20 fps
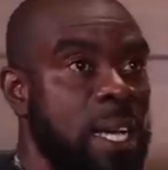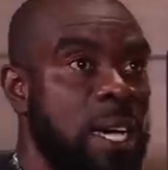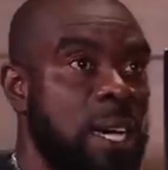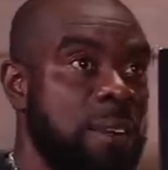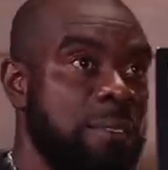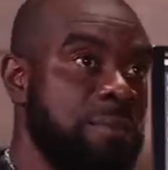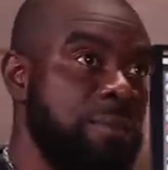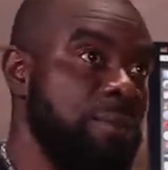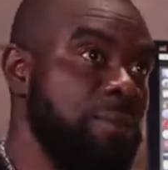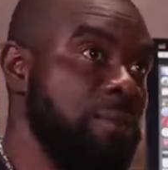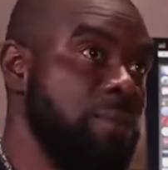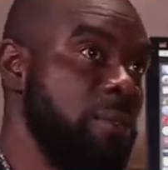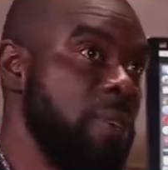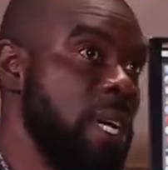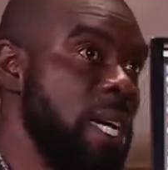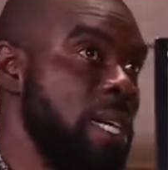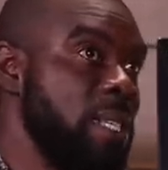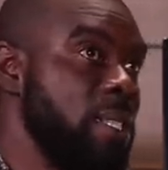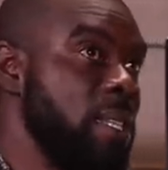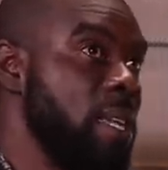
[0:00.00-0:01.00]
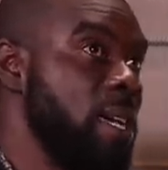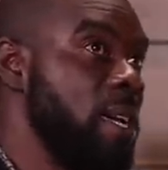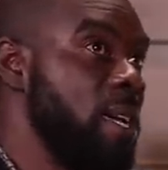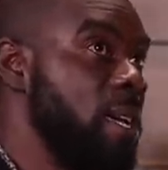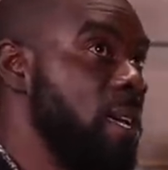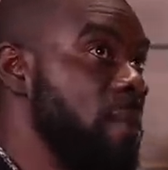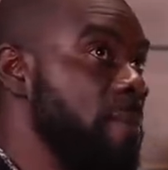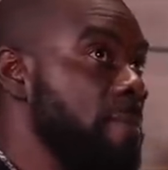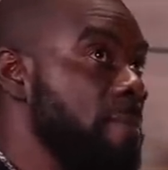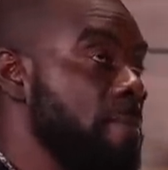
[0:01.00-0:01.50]
off as
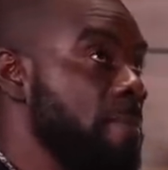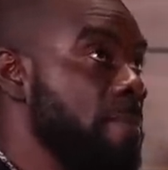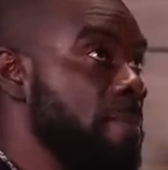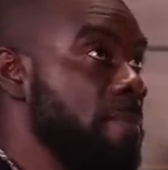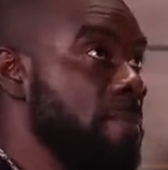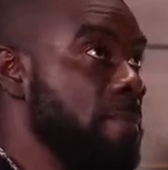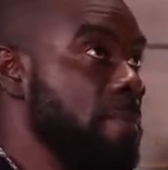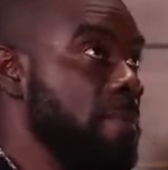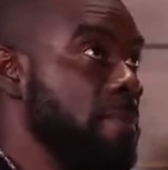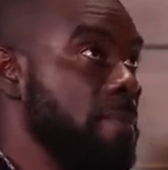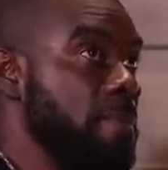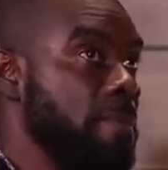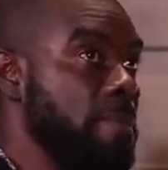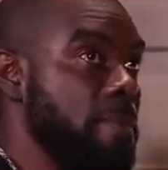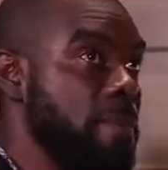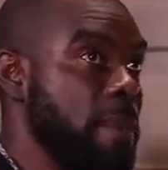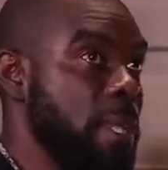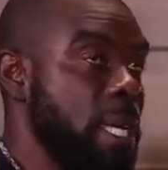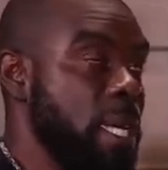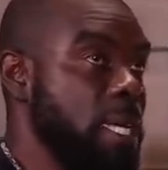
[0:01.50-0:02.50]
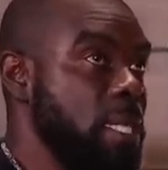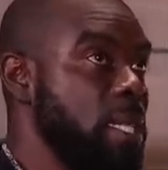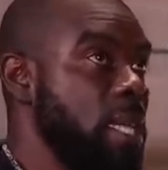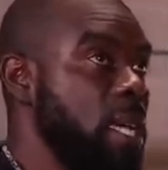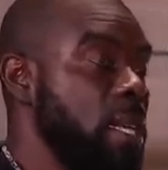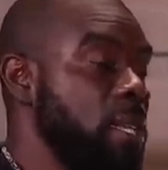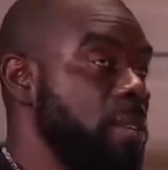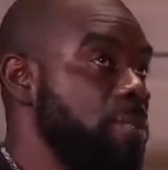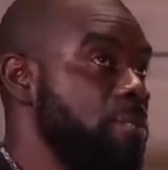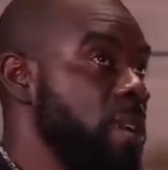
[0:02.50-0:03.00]
a I
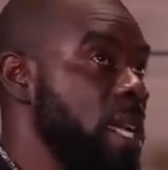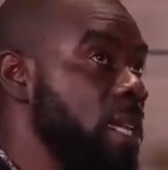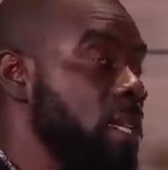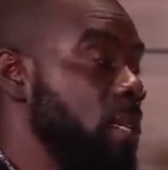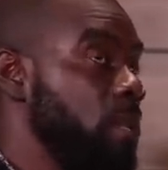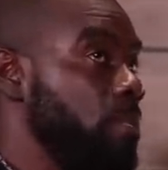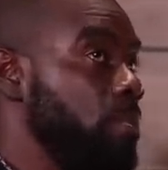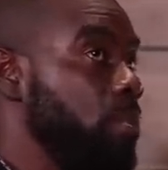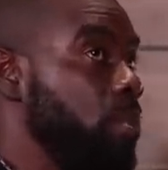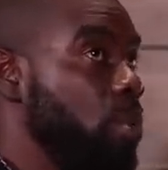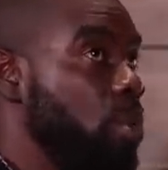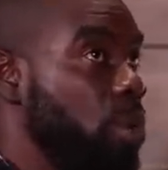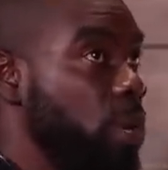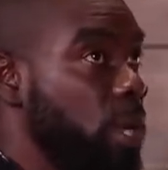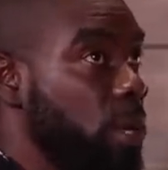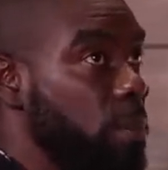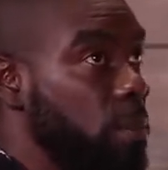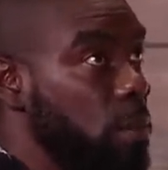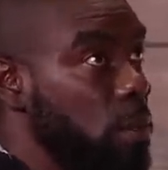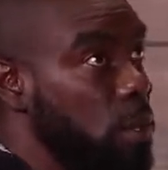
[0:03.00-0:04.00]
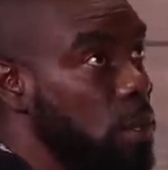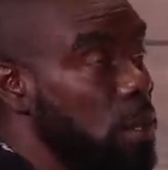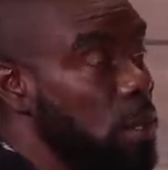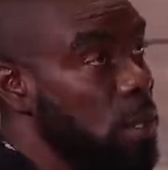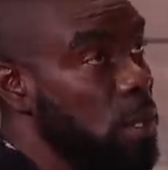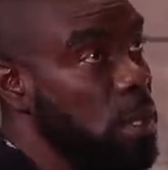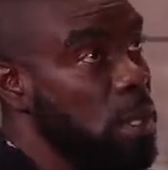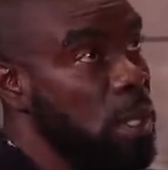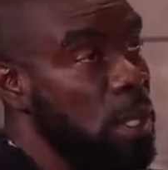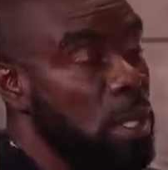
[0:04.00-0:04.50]
started writing poems
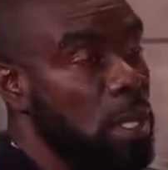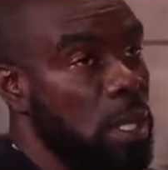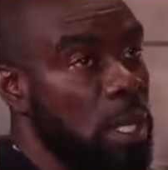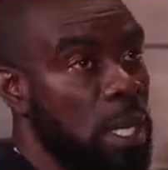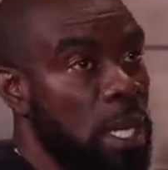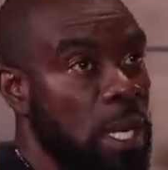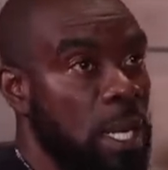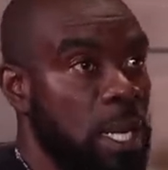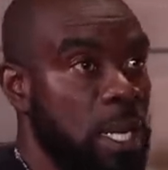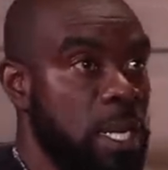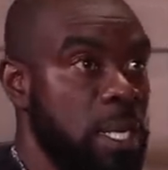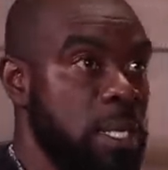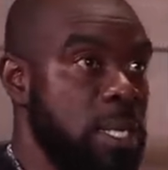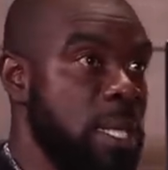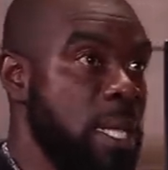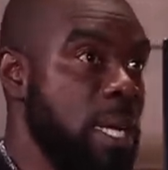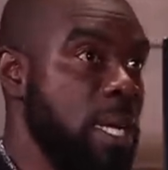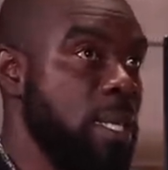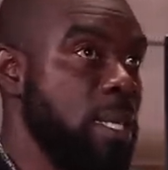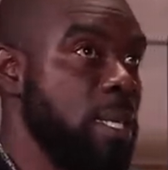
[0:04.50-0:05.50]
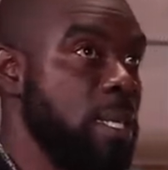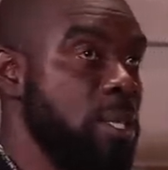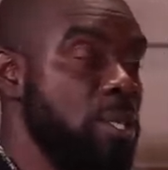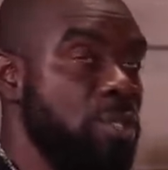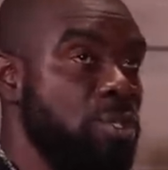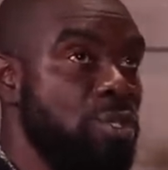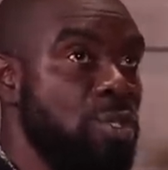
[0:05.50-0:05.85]
mm. and I started